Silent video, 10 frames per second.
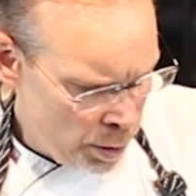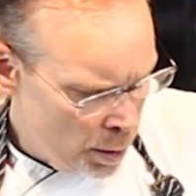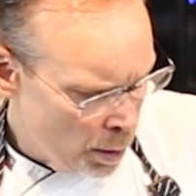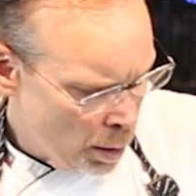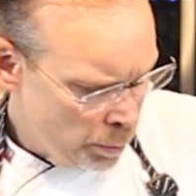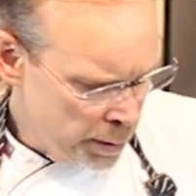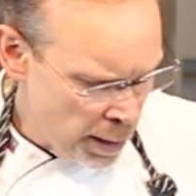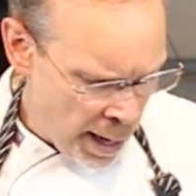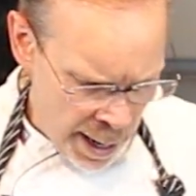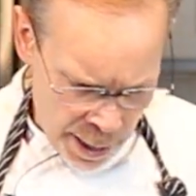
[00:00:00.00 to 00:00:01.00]
or you can always
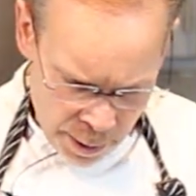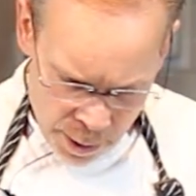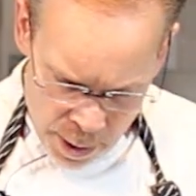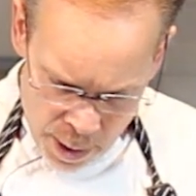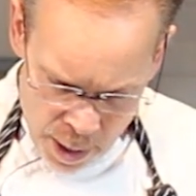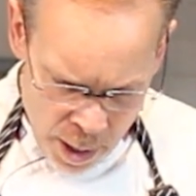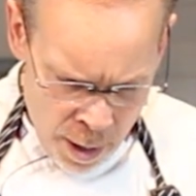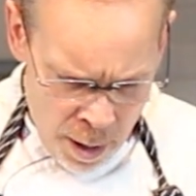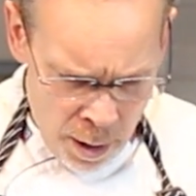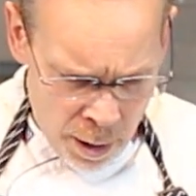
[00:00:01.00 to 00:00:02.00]
add
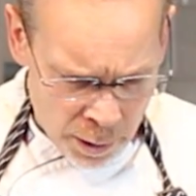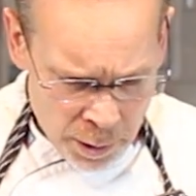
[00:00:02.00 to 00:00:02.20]
a